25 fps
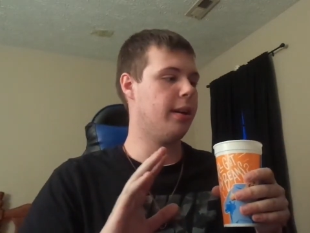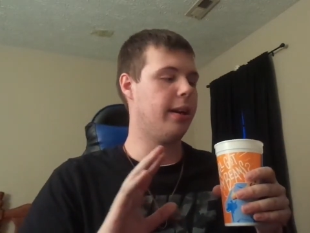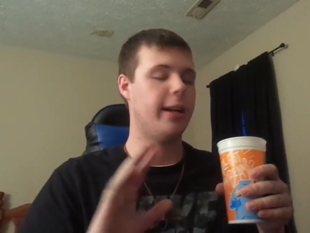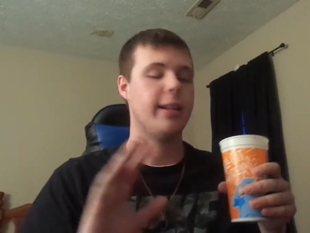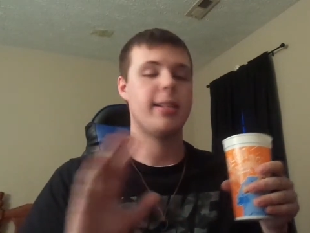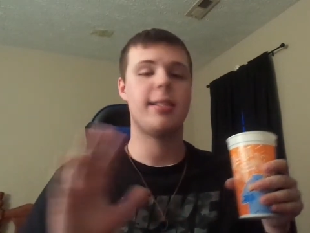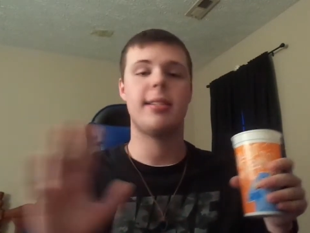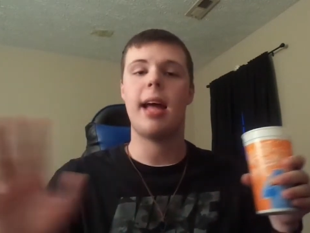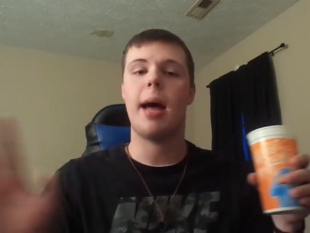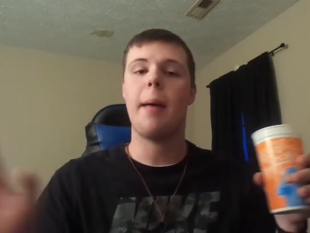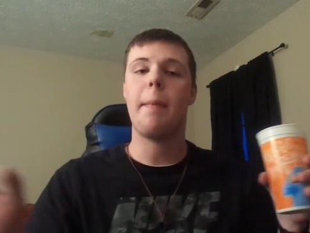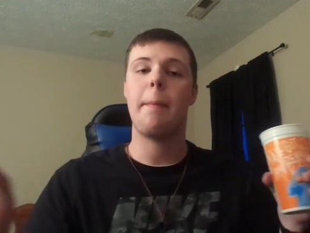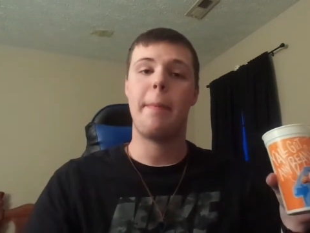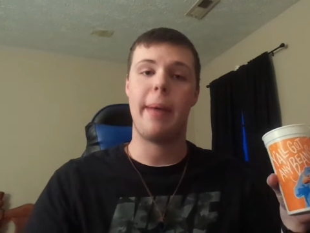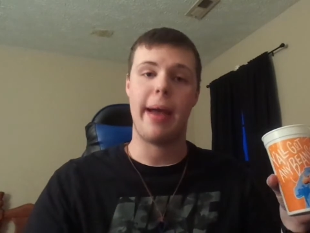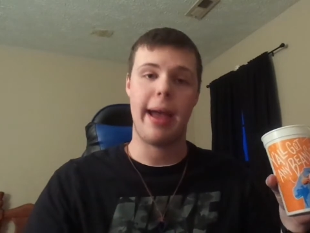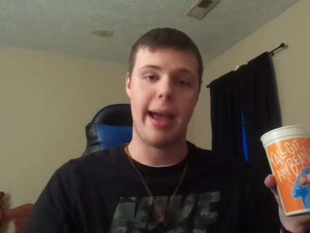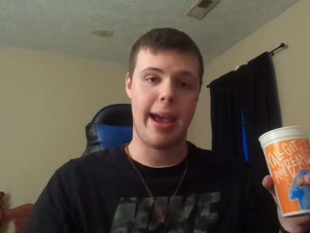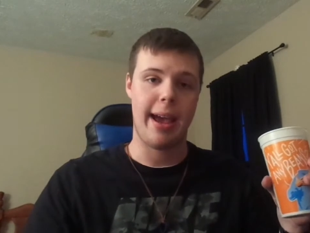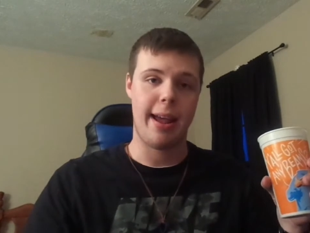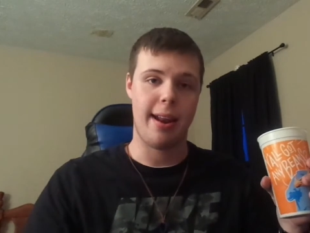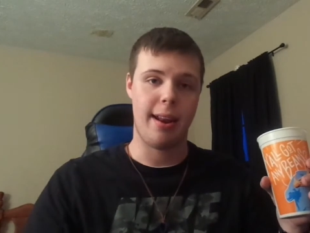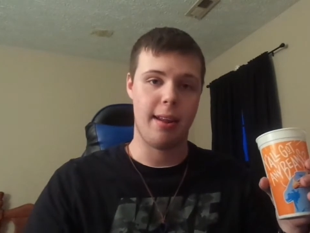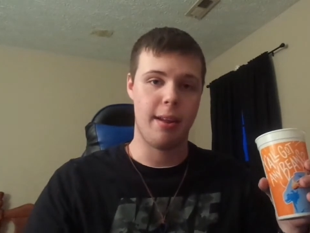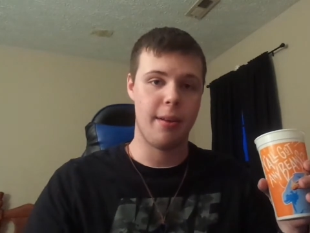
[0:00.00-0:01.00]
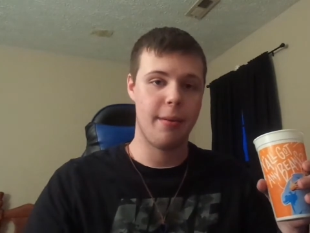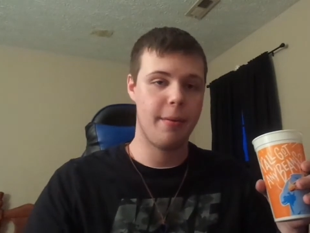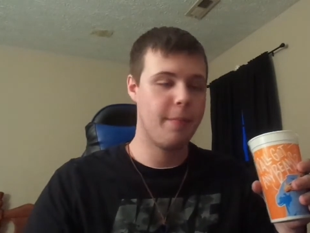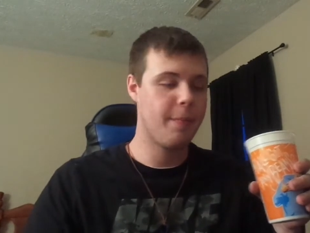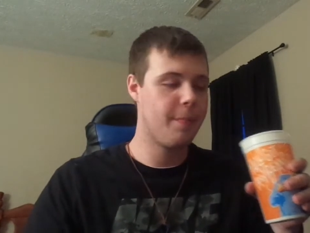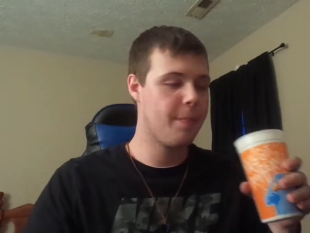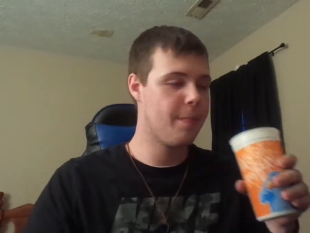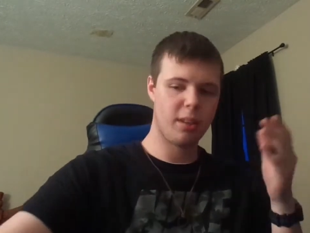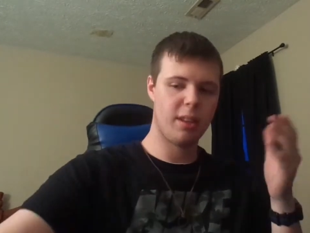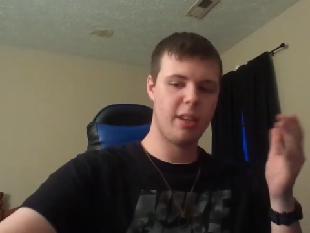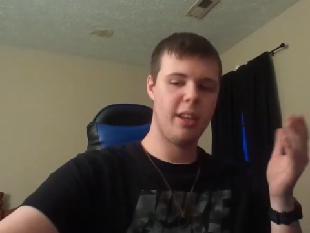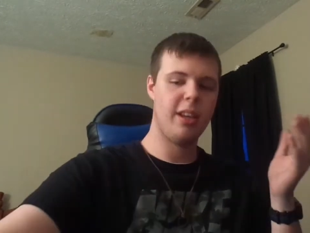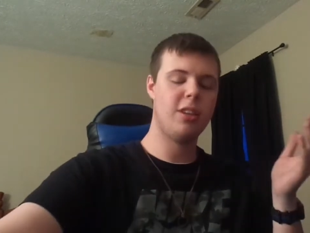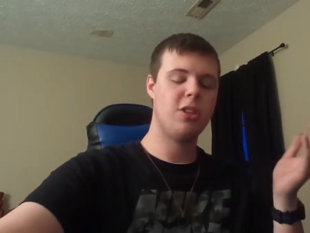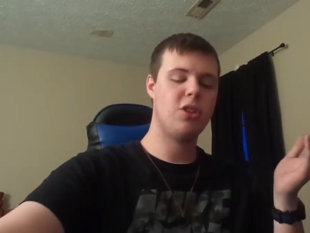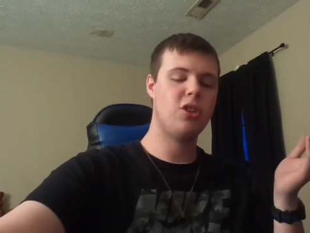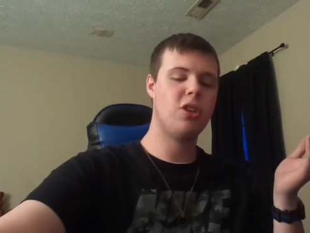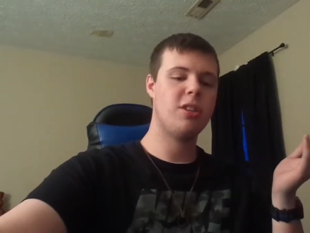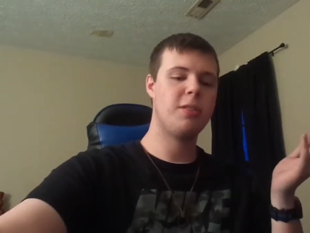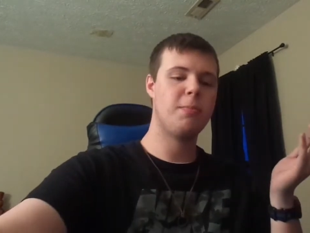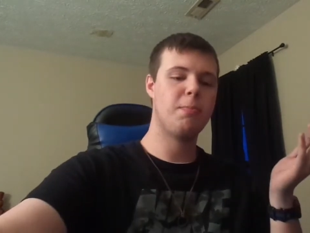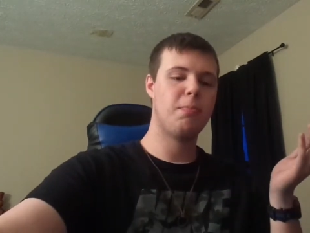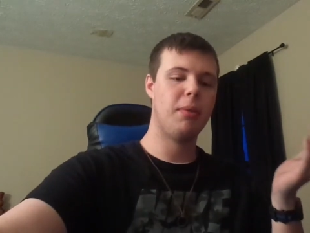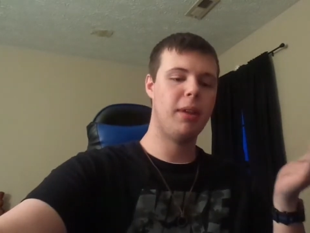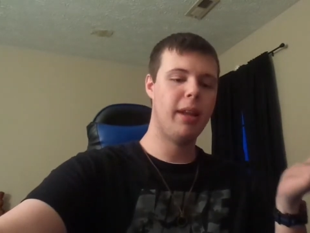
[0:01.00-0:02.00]
It's not bad. It's
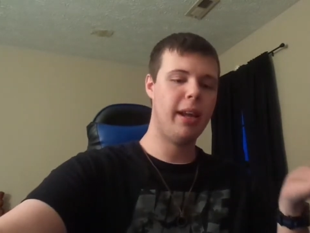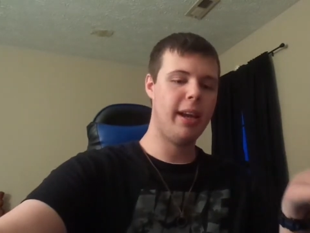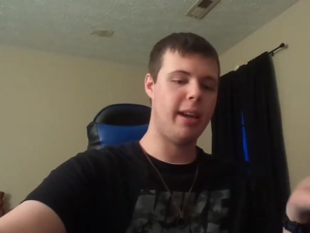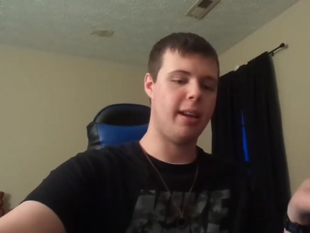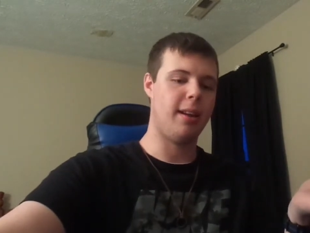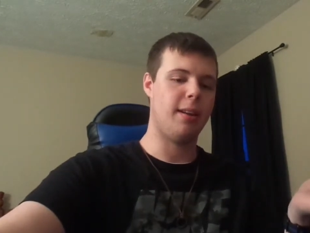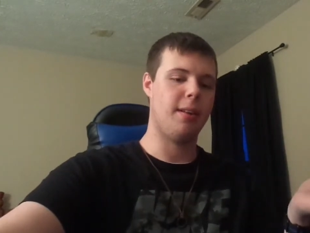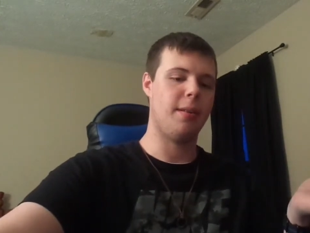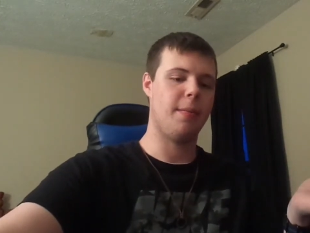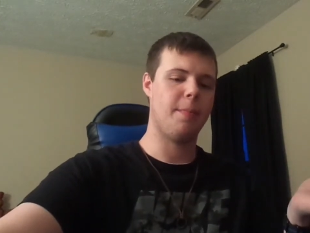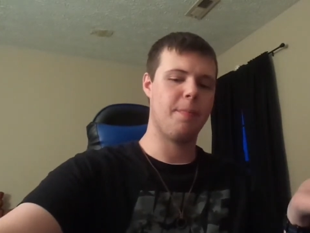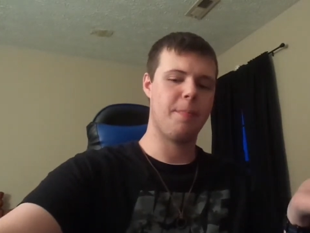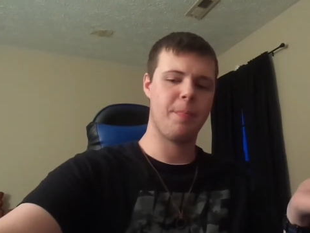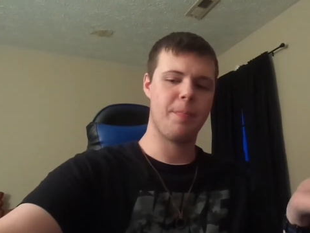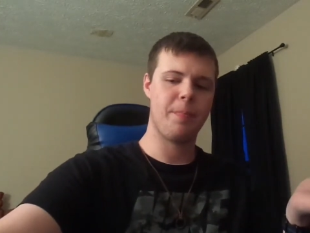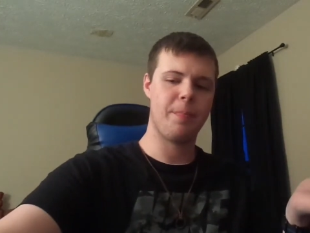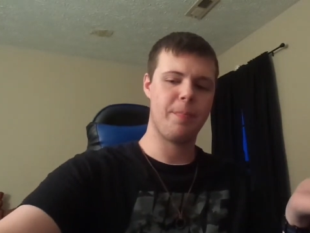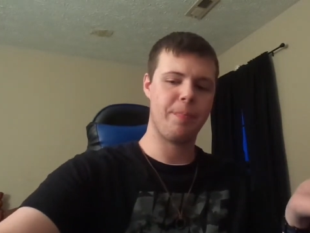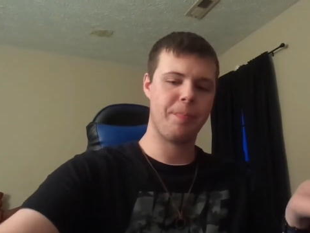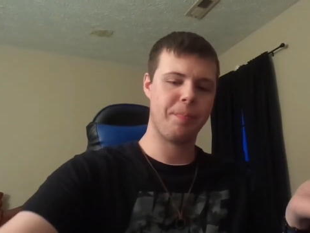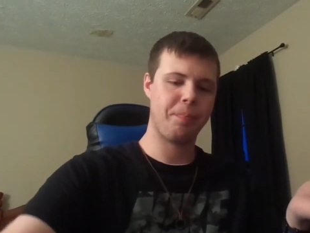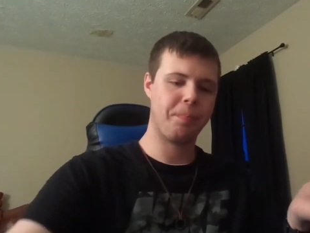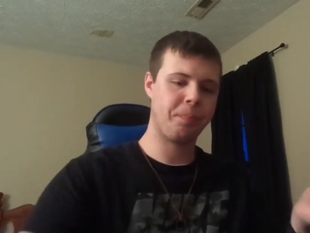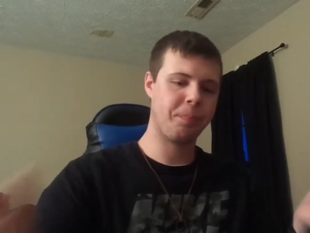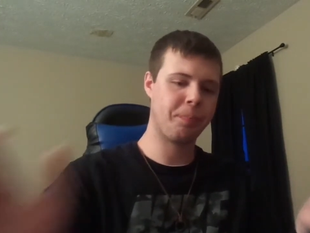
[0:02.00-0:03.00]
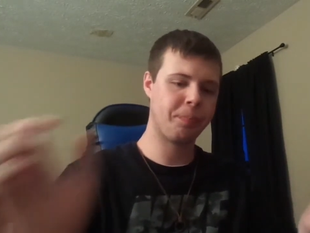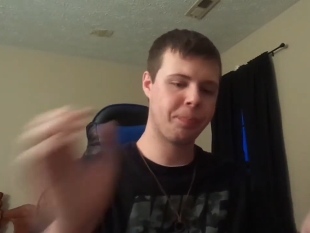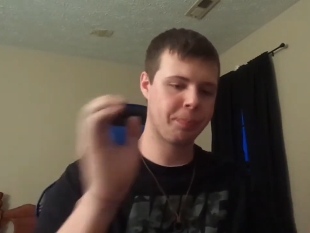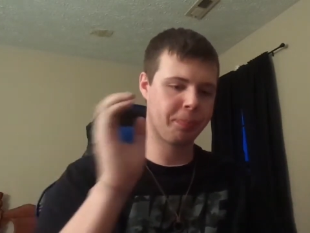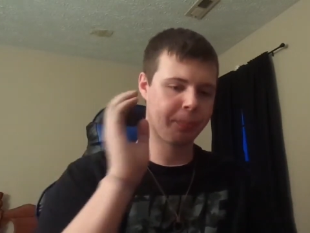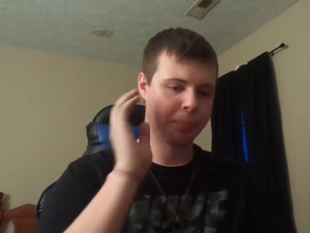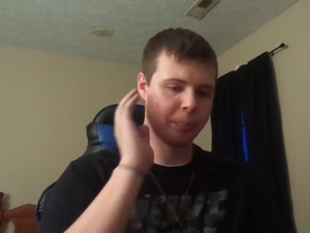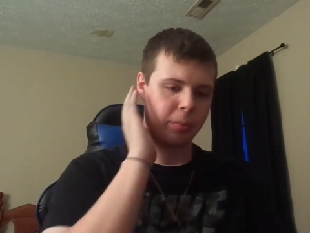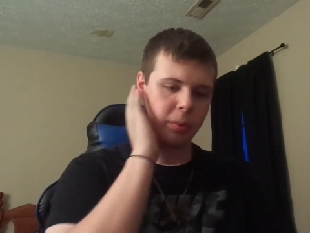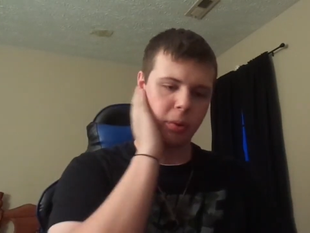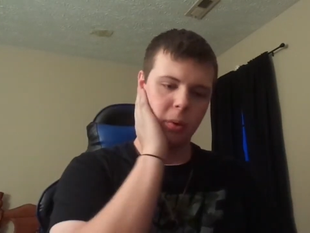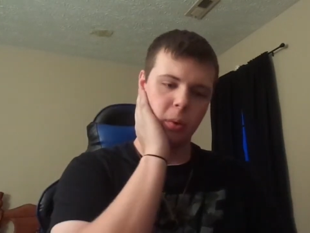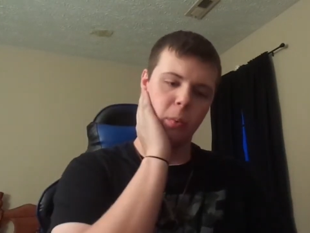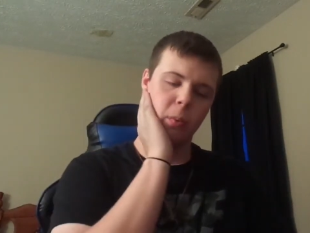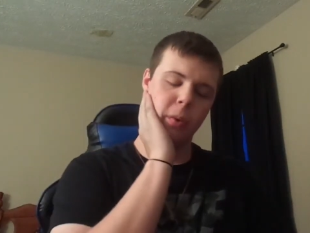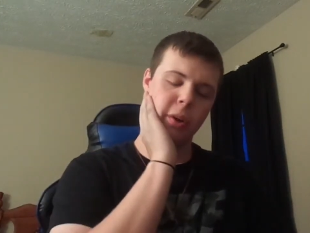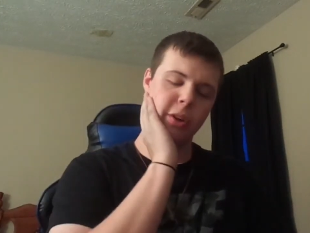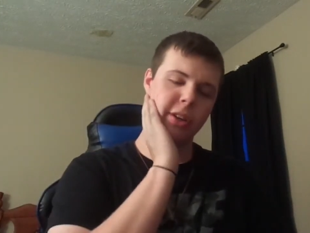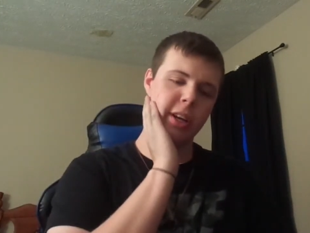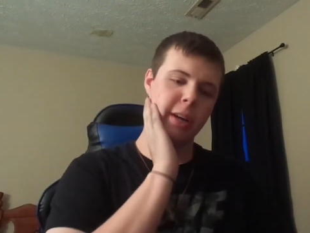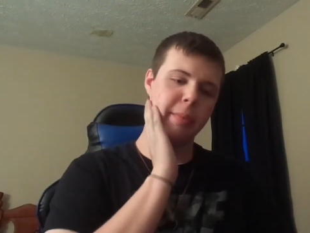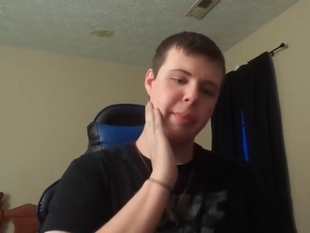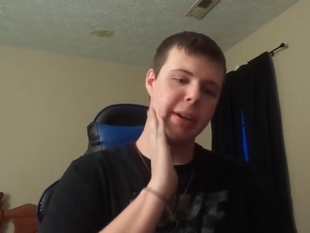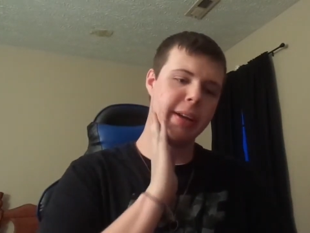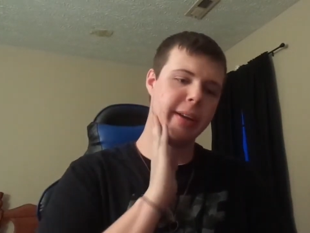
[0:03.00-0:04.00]
just bland.
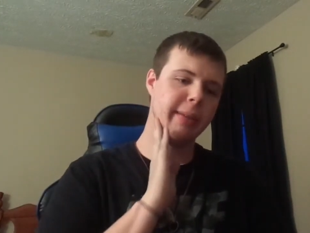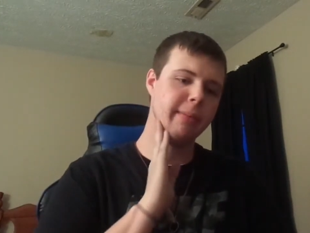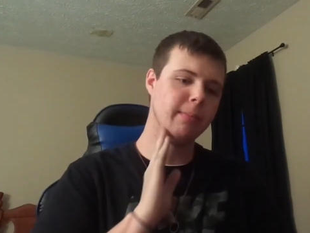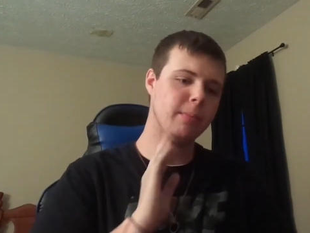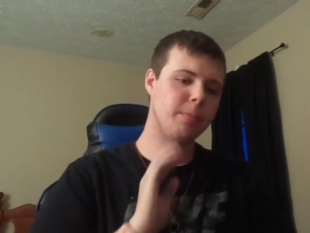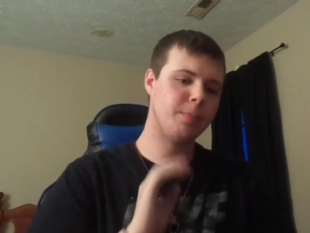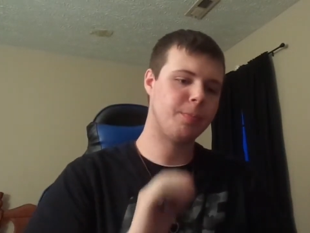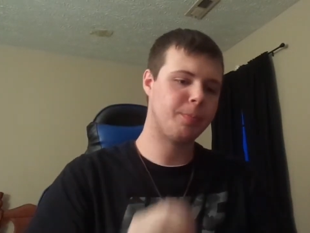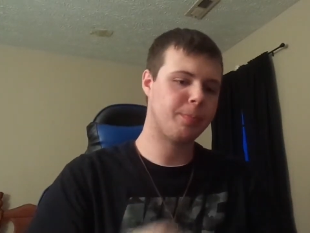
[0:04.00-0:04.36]
Which I mean,